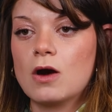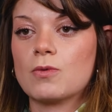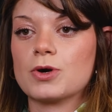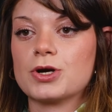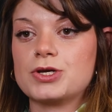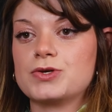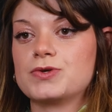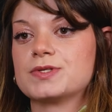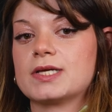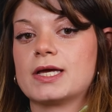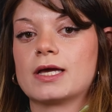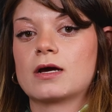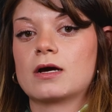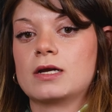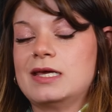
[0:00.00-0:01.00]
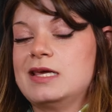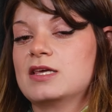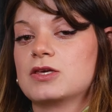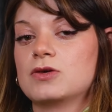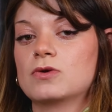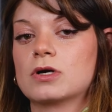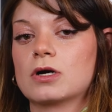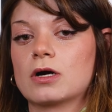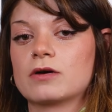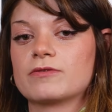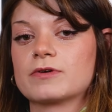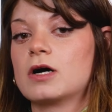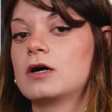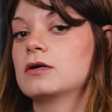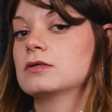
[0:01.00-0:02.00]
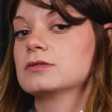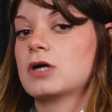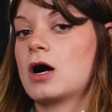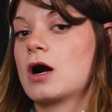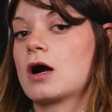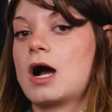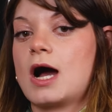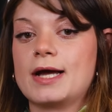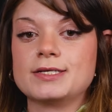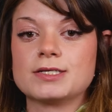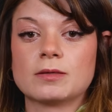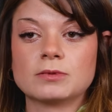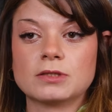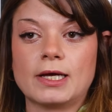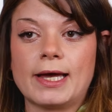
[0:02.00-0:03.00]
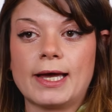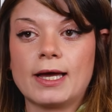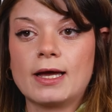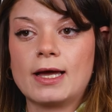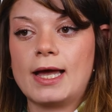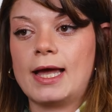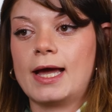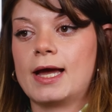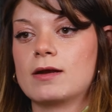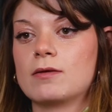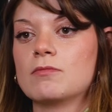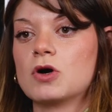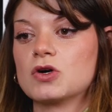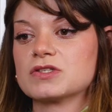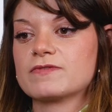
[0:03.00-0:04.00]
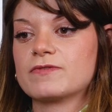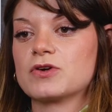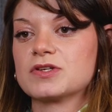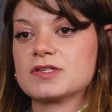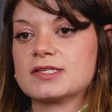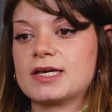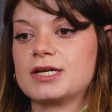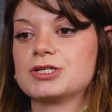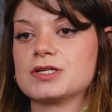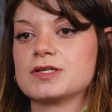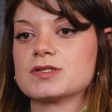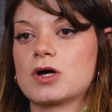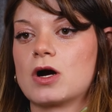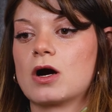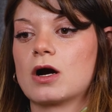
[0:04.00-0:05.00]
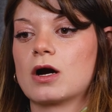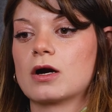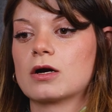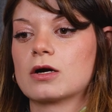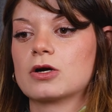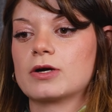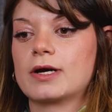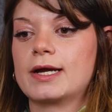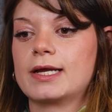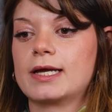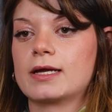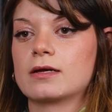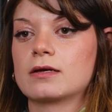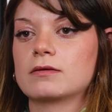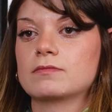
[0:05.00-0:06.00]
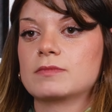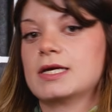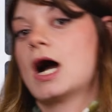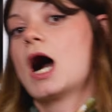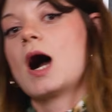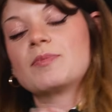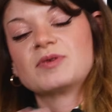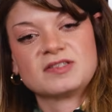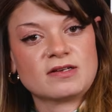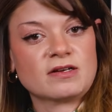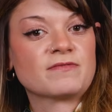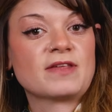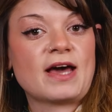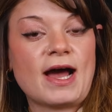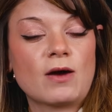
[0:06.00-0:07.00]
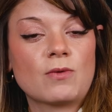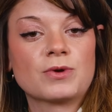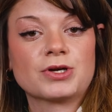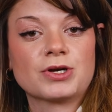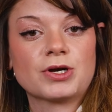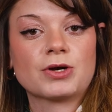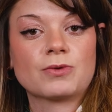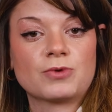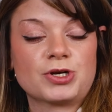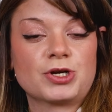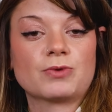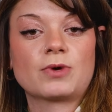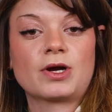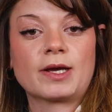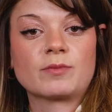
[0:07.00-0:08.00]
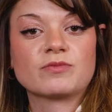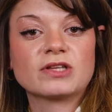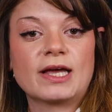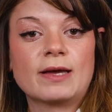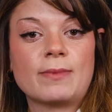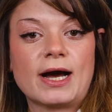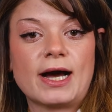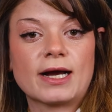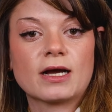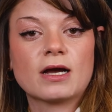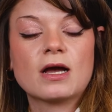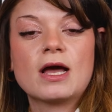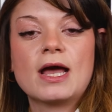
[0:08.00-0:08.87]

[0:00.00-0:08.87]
we're using an EQ curve called RIAA, and most phono stages are creating the opposite of that when you're running playback,